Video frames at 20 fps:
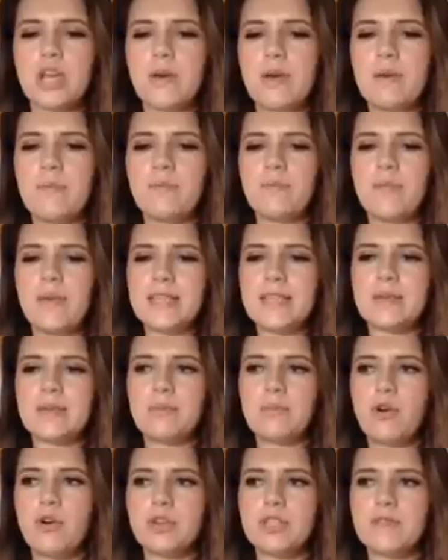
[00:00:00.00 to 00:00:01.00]
it's
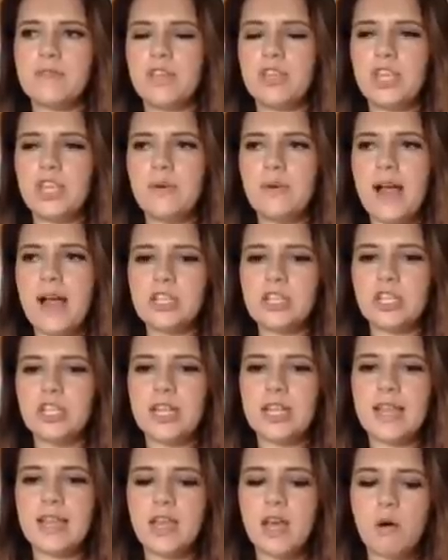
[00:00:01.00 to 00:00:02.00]
important that you
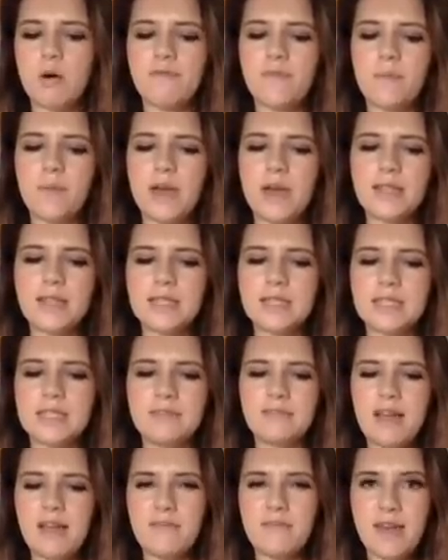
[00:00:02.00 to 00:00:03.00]
actually let go of the burdens
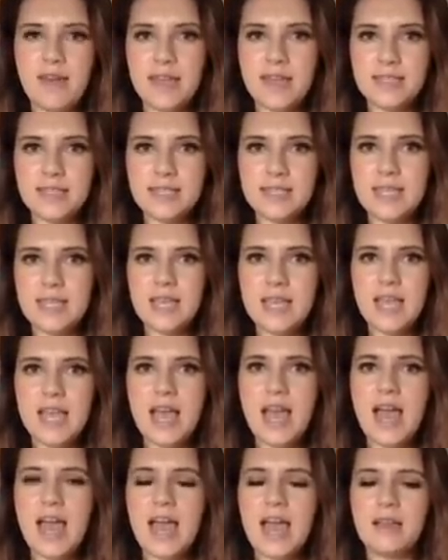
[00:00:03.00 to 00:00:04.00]
around this,
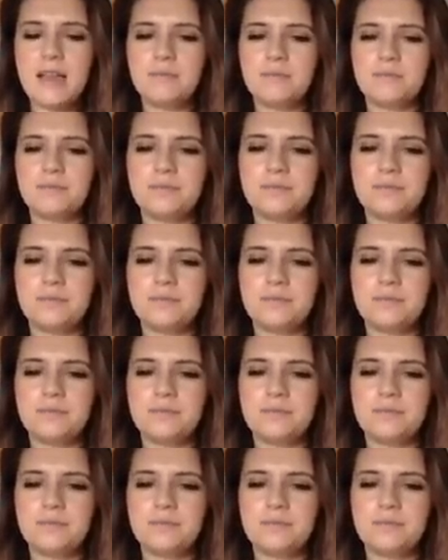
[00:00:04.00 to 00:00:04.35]
and